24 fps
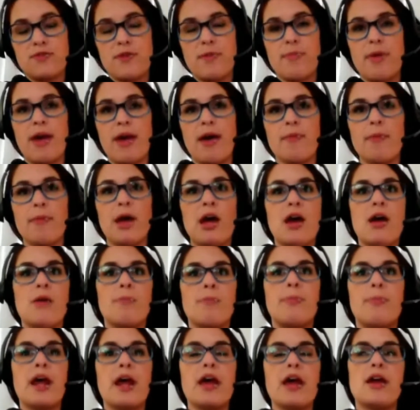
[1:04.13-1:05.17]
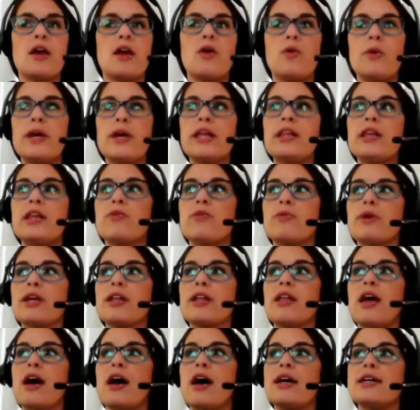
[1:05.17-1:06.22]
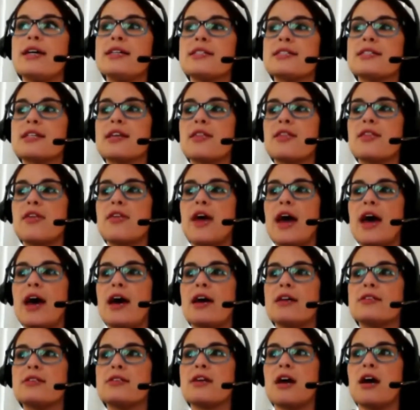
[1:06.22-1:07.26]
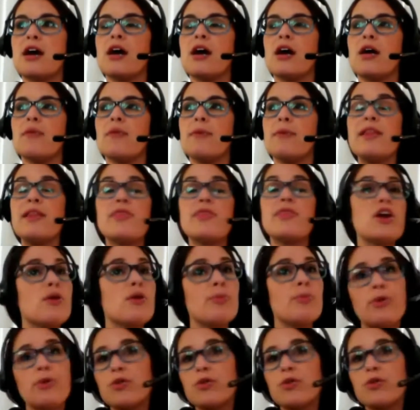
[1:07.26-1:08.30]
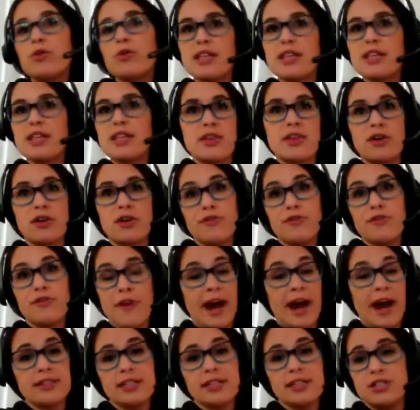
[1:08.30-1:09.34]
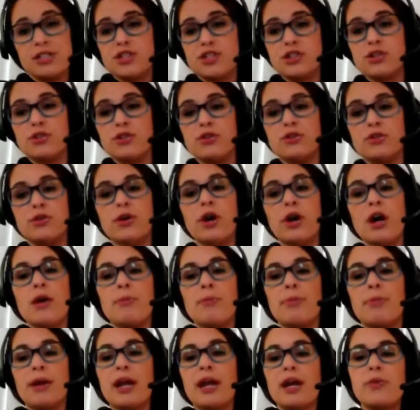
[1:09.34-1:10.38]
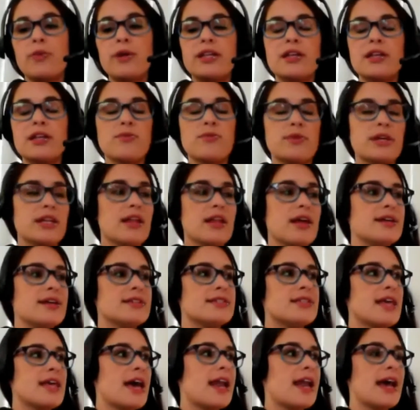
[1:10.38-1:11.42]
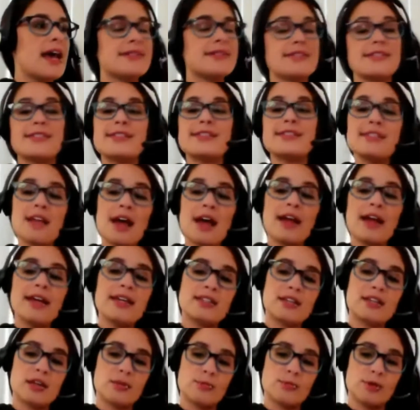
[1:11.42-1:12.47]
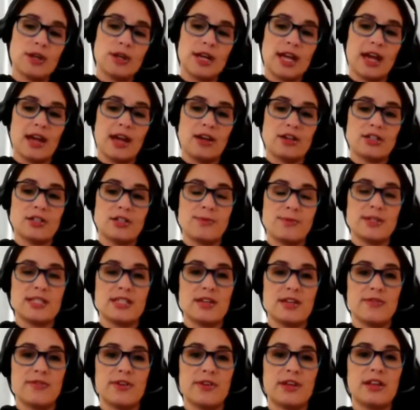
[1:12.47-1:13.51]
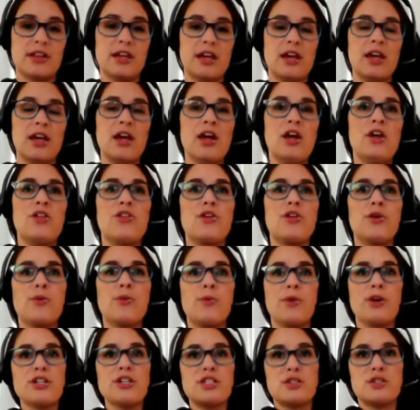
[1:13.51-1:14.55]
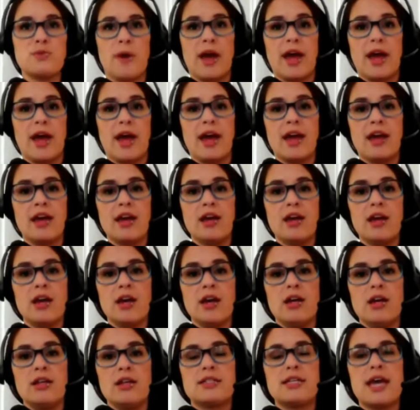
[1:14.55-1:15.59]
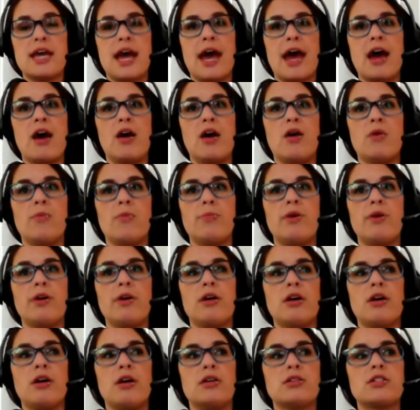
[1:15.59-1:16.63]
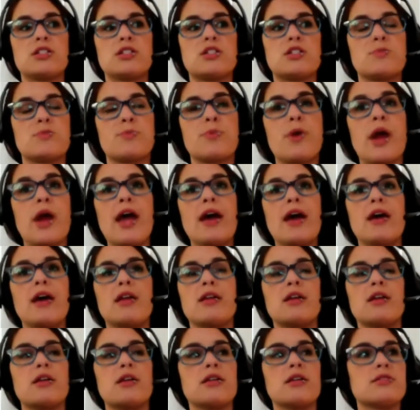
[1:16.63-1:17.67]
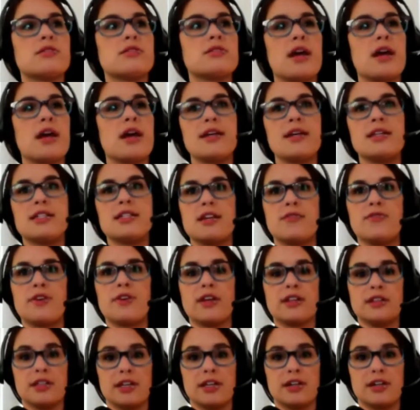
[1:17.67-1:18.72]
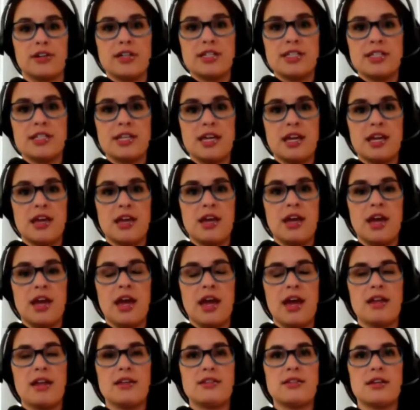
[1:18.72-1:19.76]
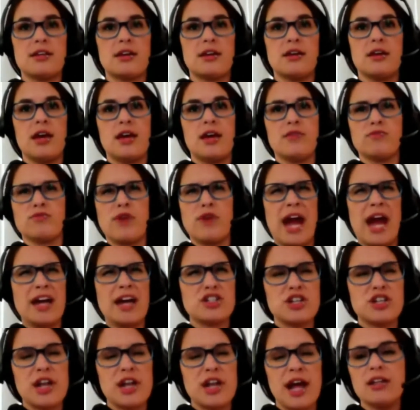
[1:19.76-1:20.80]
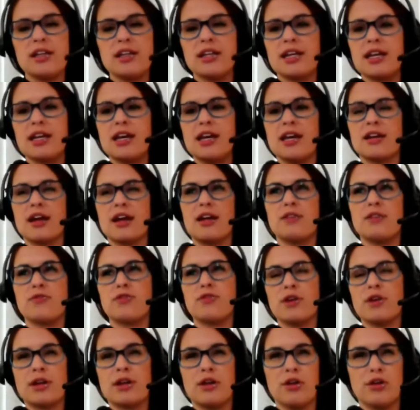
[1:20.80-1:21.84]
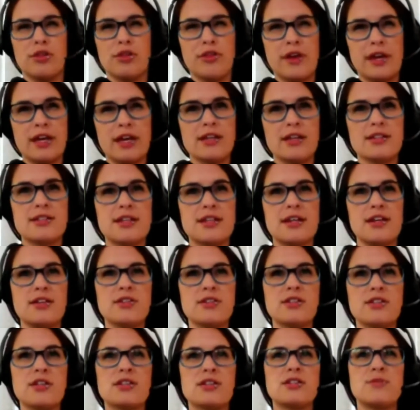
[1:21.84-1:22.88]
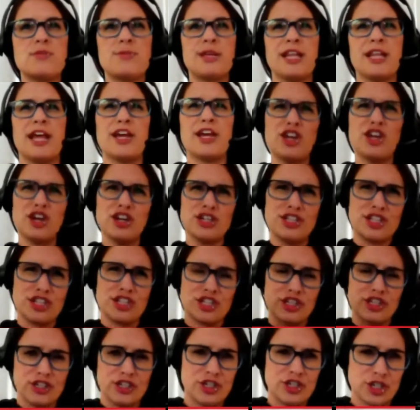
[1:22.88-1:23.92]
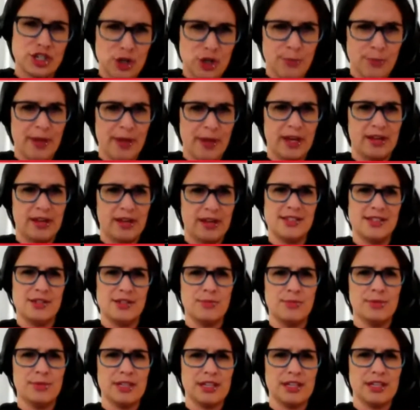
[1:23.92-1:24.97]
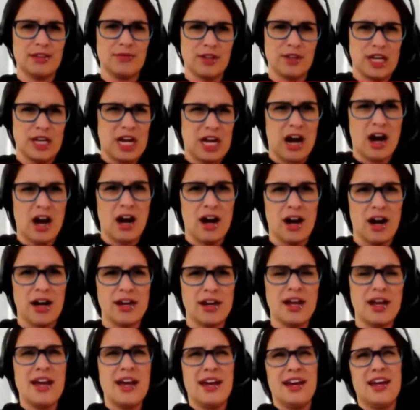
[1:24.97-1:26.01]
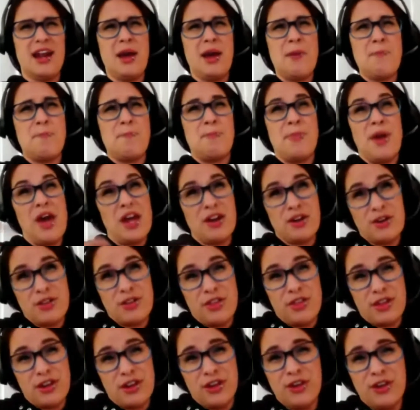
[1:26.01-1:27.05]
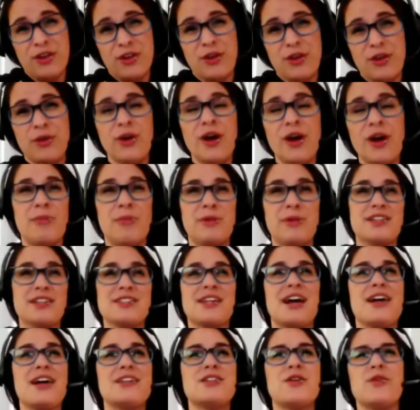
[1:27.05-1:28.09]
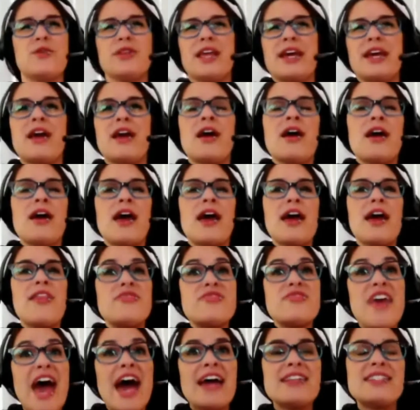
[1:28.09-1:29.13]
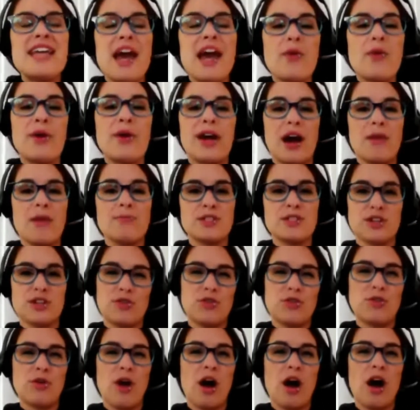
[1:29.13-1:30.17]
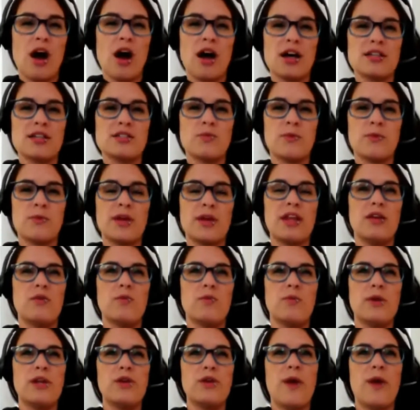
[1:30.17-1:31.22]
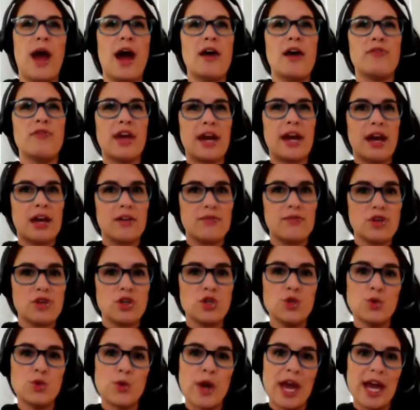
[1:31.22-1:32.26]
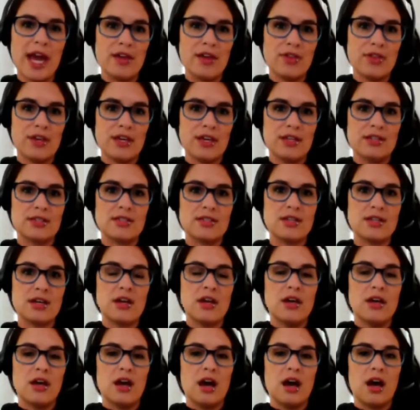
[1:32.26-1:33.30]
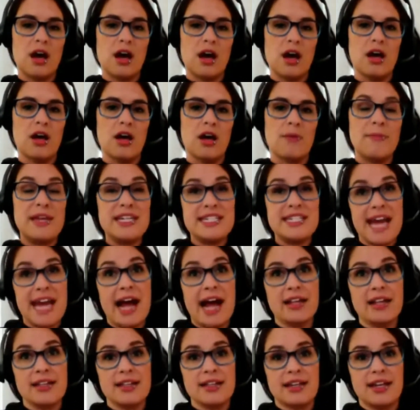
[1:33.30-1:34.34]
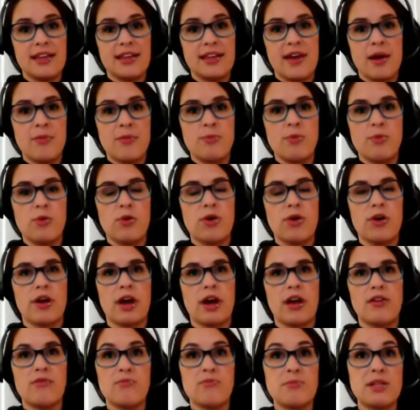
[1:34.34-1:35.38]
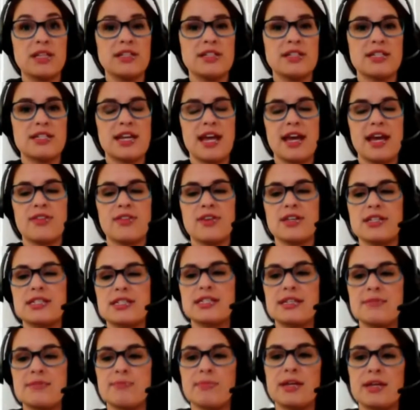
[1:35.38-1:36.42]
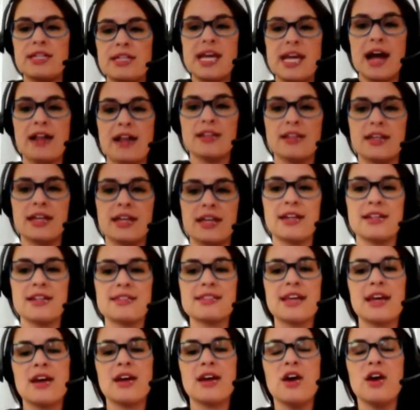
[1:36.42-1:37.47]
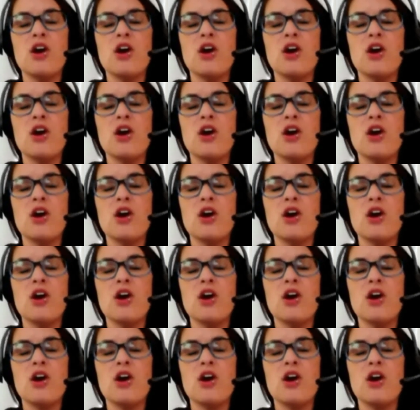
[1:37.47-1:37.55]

from them. But I quickly realized that, and their approaches I think are valid too, but I quickly realized that as a science communicator specifically, the worst way to help spread scientific literacy and rationality and kind of critical thinking skills is to be like, you're stupid because you believe in God, and I'm better than you because I don't, like, and that's how it comes across when you have that kind of new atheist mentality, that more kind of militant atheist mentality. And it's like,